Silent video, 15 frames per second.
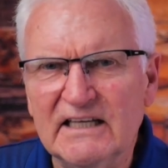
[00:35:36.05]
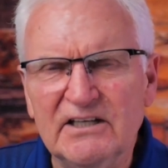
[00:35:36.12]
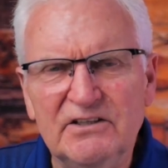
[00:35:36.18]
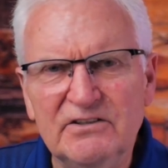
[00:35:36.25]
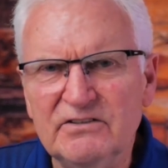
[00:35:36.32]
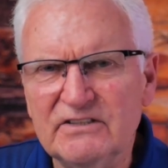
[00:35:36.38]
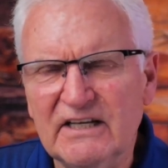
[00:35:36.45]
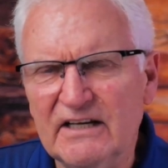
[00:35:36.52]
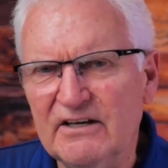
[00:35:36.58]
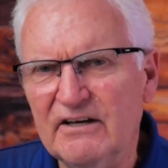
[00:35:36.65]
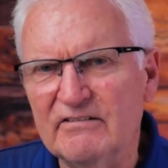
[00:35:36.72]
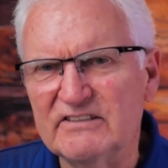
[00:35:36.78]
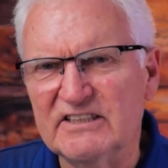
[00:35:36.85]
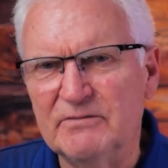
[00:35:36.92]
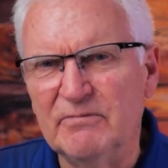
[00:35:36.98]
You have
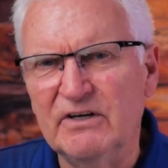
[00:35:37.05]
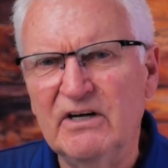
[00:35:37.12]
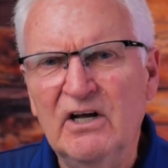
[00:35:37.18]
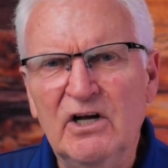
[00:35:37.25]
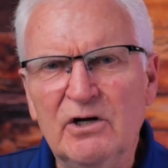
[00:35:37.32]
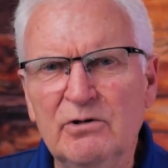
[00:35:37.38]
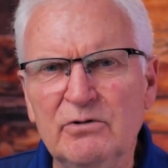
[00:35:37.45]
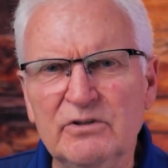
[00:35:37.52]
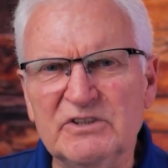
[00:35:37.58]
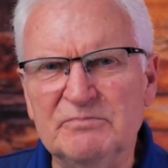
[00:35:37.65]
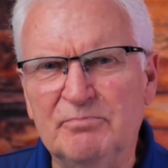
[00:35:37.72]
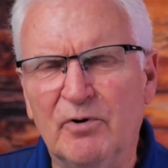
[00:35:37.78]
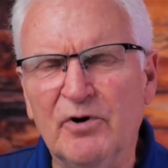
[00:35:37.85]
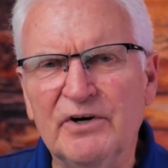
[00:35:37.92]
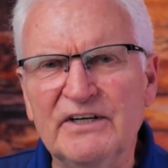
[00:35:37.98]
someone who was
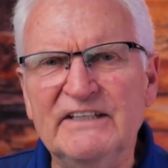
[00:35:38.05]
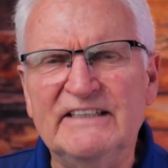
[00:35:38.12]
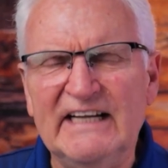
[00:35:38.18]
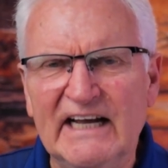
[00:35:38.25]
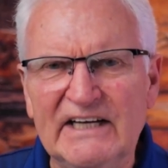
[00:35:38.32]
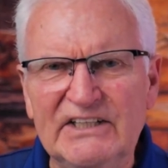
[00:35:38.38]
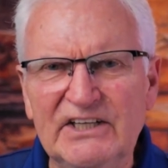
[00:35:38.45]
born 10